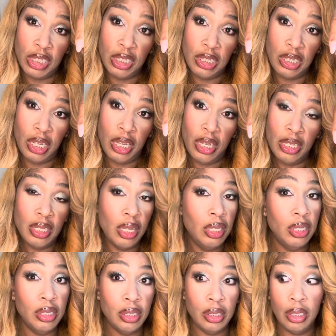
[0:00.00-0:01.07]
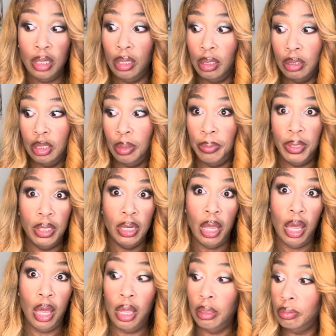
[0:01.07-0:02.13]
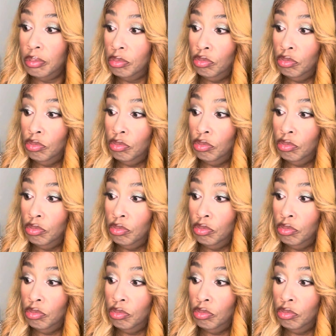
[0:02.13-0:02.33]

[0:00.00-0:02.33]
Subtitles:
she says, and it's still to me not.